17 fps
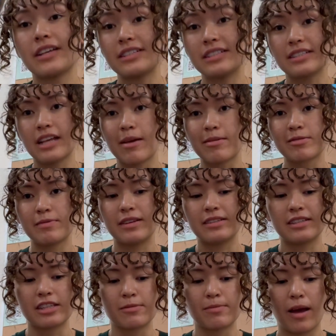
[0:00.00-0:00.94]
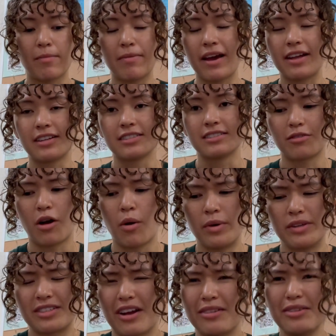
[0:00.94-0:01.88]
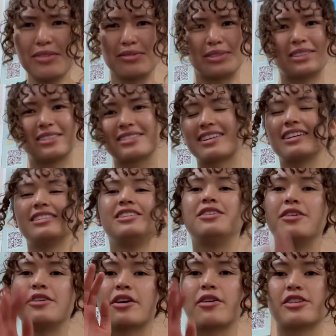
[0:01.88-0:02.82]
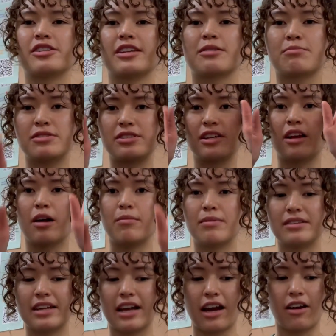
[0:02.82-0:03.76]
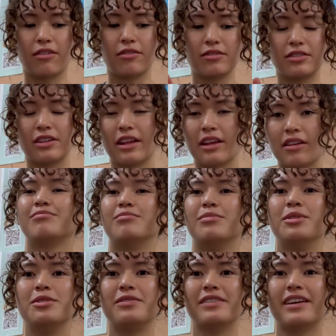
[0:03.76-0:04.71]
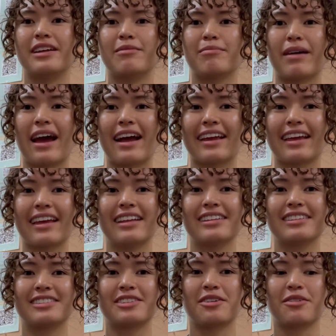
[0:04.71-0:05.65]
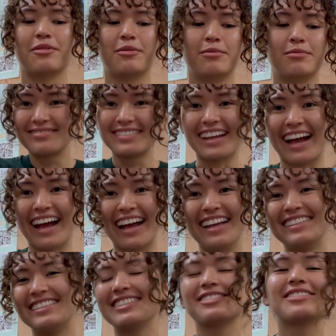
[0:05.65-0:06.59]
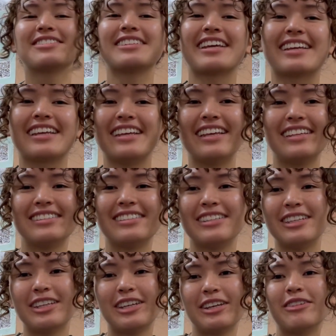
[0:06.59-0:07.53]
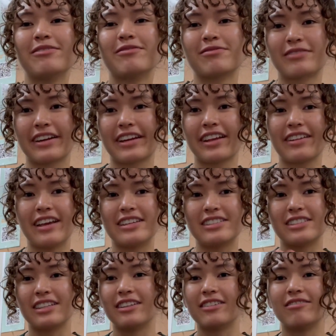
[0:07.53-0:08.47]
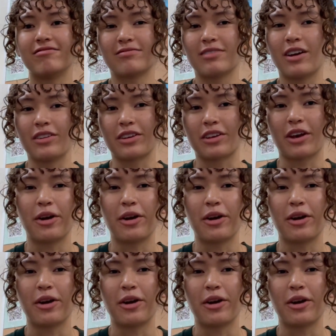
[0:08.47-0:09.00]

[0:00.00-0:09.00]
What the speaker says: So that just helps me since my pedals always got loose, because you know you're always like pushing it up and down to like move it and pack it. So yeah, it just was like easy regulation on the